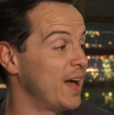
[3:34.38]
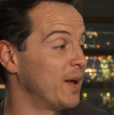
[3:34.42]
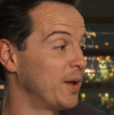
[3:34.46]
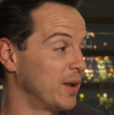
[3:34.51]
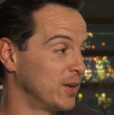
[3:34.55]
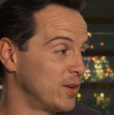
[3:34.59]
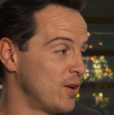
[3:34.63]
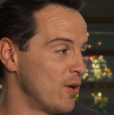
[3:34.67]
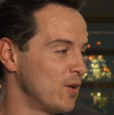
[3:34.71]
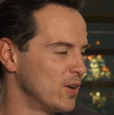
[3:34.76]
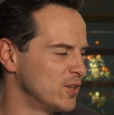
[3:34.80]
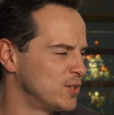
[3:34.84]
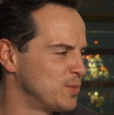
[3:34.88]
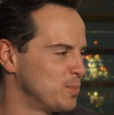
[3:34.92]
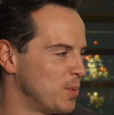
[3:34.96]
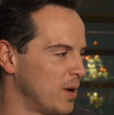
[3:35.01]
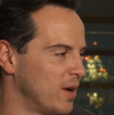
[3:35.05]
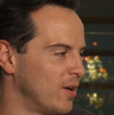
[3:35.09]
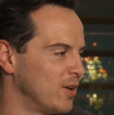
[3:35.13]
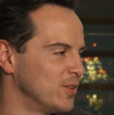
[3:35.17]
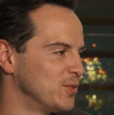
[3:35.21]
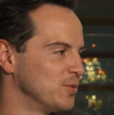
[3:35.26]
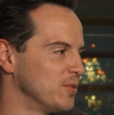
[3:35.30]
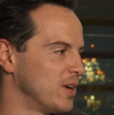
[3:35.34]
Encouraged
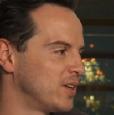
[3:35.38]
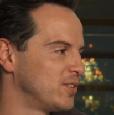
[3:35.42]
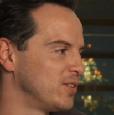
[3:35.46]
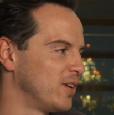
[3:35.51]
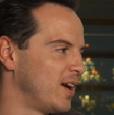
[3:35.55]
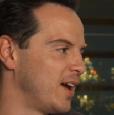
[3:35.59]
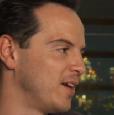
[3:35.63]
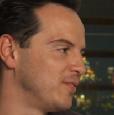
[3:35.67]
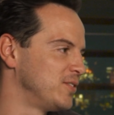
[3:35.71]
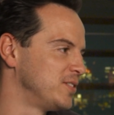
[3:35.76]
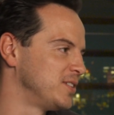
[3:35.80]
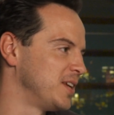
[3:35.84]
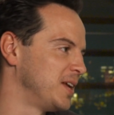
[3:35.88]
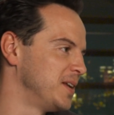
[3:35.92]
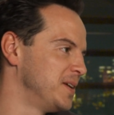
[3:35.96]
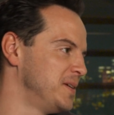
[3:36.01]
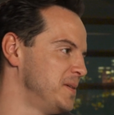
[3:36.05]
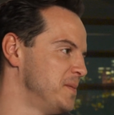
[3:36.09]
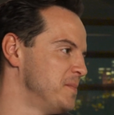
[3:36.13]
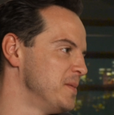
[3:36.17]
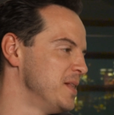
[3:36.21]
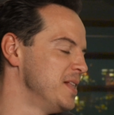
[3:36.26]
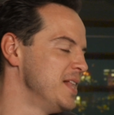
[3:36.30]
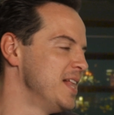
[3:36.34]
by our director, I have to tell
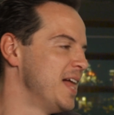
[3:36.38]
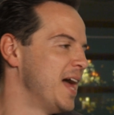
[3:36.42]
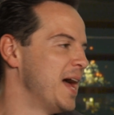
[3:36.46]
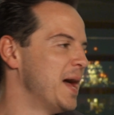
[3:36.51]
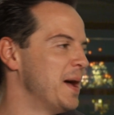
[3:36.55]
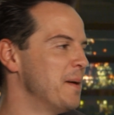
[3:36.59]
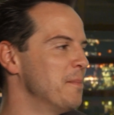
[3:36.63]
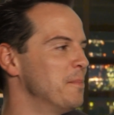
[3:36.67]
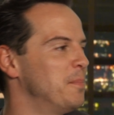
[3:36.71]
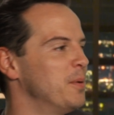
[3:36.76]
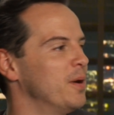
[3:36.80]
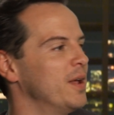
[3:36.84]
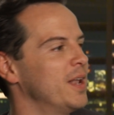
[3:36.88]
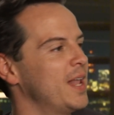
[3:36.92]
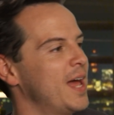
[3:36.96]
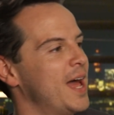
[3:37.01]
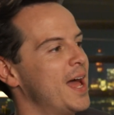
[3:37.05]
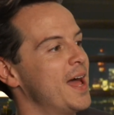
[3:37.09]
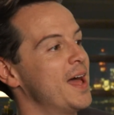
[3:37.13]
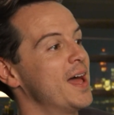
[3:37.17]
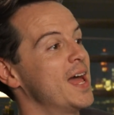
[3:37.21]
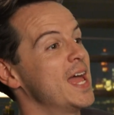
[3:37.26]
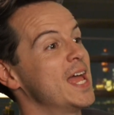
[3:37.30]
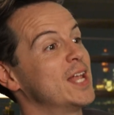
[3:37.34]
you,
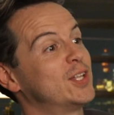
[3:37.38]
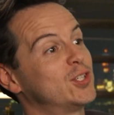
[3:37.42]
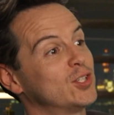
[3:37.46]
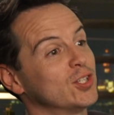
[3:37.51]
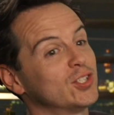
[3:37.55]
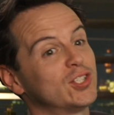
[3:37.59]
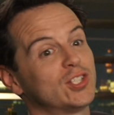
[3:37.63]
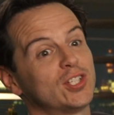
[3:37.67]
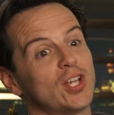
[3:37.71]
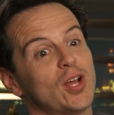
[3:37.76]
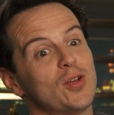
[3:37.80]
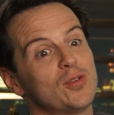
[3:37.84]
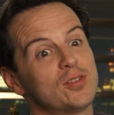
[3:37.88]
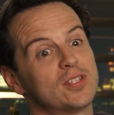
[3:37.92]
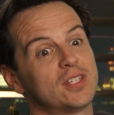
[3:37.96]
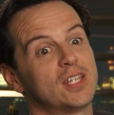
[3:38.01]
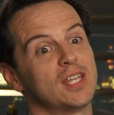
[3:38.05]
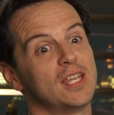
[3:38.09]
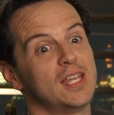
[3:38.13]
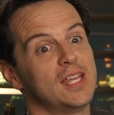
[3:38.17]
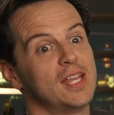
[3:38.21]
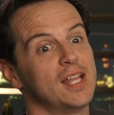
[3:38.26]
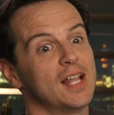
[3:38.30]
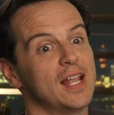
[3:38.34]
it just shows
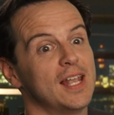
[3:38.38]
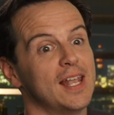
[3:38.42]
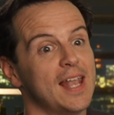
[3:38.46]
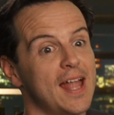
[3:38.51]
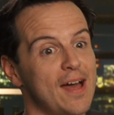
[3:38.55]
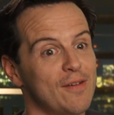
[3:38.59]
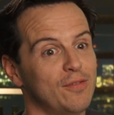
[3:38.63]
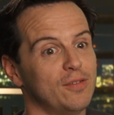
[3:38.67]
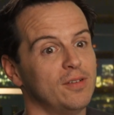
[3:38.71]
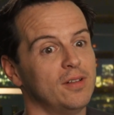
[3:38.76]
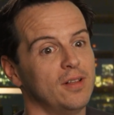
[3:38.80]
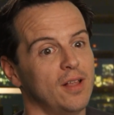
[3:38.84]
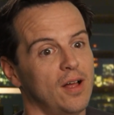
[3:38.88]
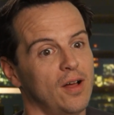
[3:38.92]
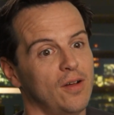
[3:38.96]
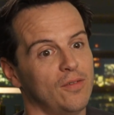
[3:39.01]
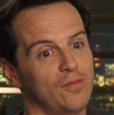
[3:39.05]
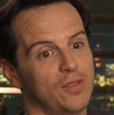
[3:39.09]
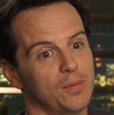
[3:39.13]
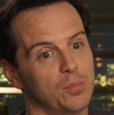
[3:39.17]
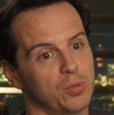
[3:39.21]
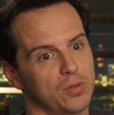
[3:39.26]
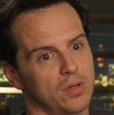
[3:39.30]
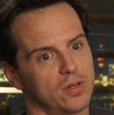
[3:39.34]
the level
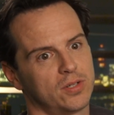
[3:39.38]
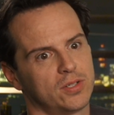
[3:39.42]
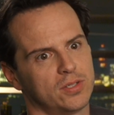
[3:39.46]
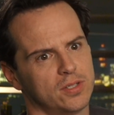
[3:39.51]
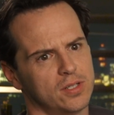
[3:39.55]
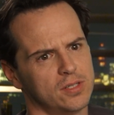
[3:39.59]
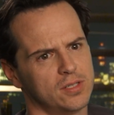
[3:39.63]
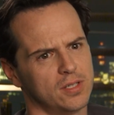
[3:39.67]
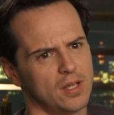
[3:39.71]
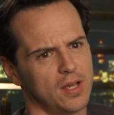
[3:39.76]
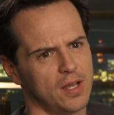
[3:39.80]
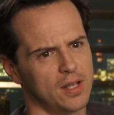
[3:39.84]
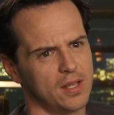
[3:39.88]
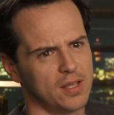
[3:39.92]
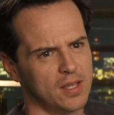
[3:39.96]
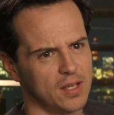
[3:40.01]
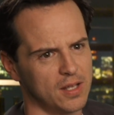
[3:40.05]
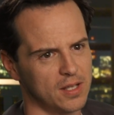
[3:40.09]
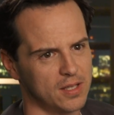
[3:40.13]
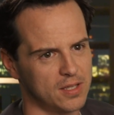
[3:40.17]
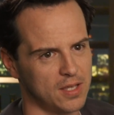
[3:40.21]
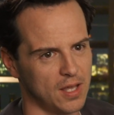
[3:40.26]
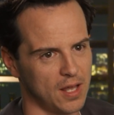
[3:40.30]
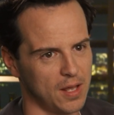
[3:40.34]
of the production design,
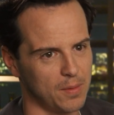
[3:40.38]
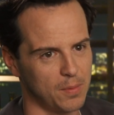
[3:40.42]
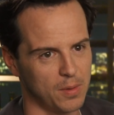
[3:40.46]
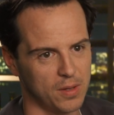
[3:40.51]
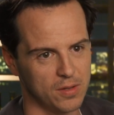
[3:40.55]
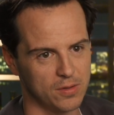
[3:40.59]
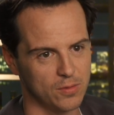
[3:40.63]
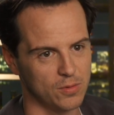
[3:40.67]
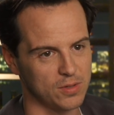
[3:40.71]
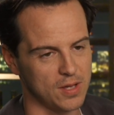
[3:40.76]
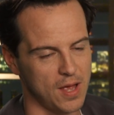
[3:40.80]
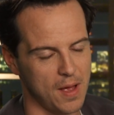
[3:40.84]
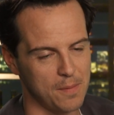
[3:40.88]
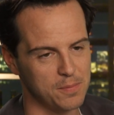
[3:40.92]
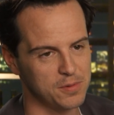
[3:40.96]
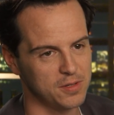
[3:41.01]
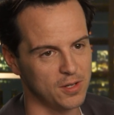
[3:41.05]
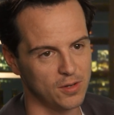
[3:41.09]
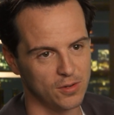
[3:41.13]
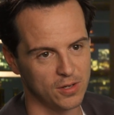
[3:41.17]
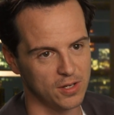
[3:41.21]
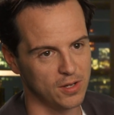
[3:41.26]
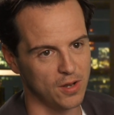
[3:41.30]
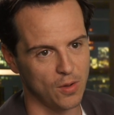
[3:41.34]
because there's
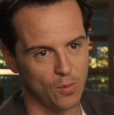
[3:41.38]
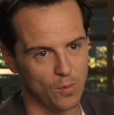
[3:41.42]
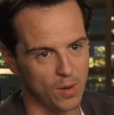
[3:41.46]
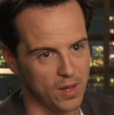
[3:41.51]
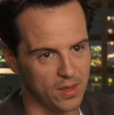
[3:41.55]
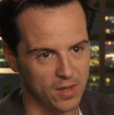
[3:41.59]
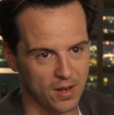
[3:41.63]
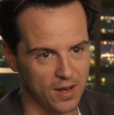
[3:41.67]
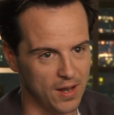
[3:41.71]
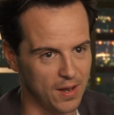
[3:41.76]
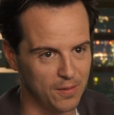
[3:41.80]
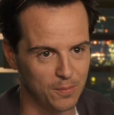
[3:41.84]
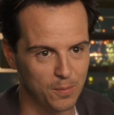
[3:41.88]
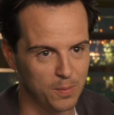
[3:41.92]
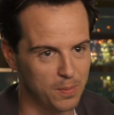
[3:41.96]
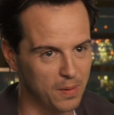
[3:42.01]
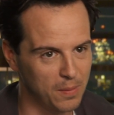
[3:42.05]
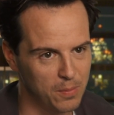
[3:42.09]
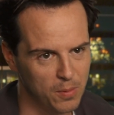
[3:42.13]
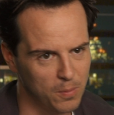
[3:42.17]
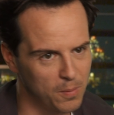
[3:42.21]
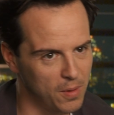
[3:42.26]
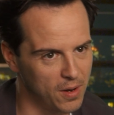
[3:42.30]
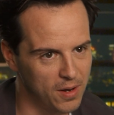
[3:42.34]
absolutely no way that
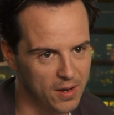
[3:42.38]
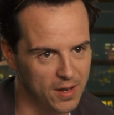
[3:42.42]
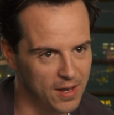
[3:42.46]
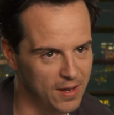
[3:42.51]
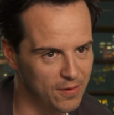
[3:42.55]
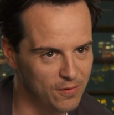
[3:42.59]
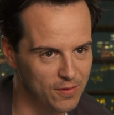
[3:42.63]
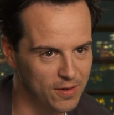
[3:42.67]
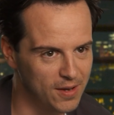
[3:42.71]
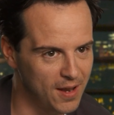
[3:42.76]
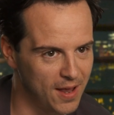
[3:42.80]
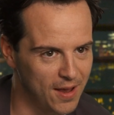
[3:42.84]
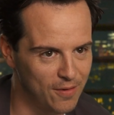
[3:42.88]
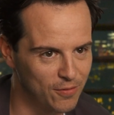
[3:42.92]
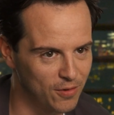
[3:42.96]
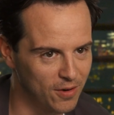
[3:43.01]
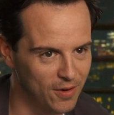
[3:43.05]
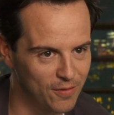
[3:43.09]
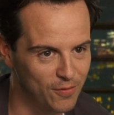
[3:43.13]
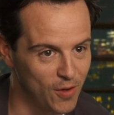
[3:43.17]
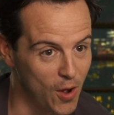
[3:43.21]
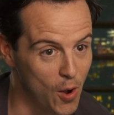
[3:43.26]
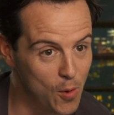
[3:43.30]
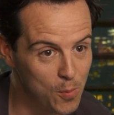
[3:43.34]
people might even
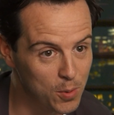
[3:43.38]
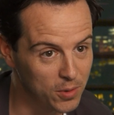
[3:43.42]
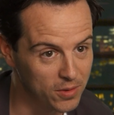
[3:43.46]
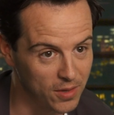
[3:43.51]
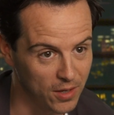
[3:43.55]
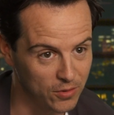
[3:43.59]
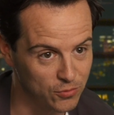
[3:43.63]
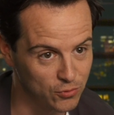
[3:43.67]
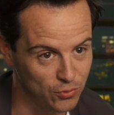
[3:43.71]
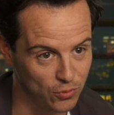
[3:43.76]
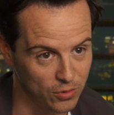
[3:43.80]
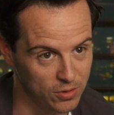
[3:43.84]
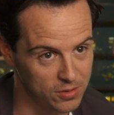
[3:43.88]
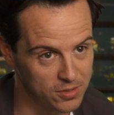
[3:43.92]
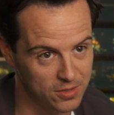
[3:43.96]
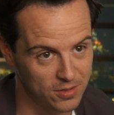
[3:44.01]
ever have opened that drawer.